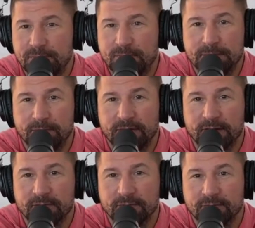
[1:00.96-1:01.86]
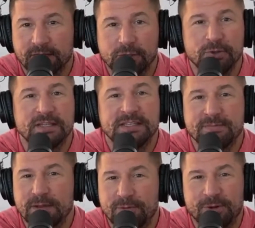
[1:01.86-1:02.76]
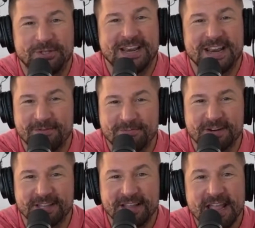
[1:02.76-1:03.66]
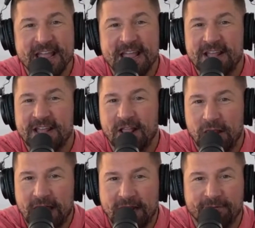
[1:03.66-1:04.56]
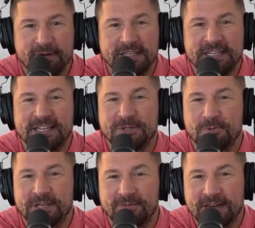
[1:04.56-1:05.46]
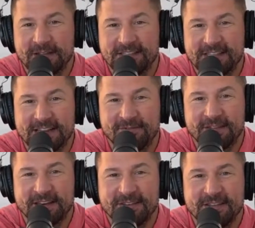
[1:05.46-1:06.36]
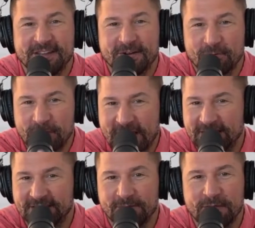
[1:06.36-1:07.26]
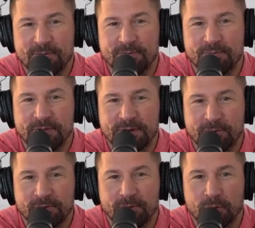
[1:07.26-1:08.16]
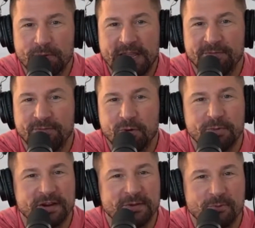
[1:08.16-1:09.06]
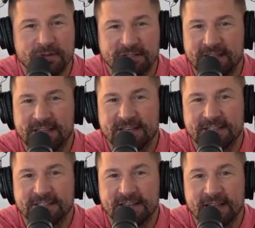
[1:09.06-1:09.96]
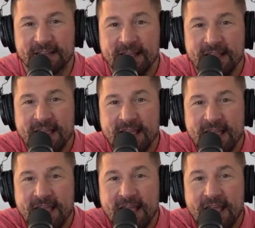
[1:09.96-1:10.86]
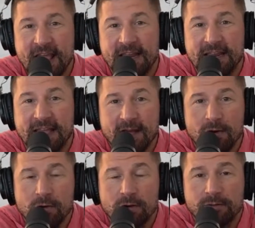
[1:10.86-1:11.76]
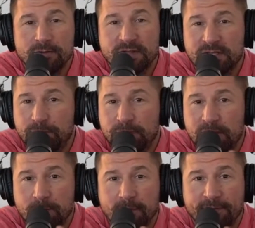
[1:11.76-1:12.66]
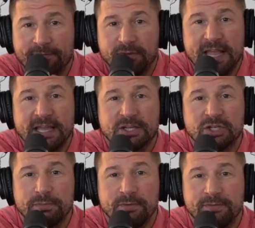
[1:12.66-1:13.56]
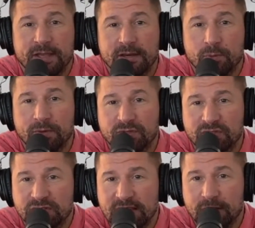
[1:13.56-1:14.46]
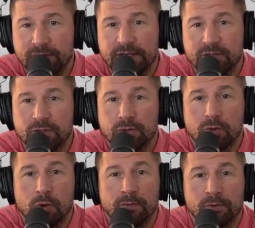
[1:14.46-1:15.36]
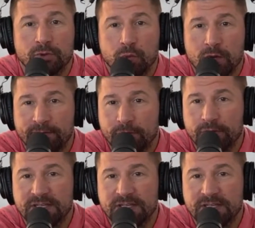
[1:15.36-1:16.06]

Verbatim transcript: people there, including team members and everybody. A lot of free tickets were given out to that event. You know, we had some that you know, we're, we're paid for, but it wasn't like it is today. And now this has become our flagship event. We've scaled it to over twelve hundred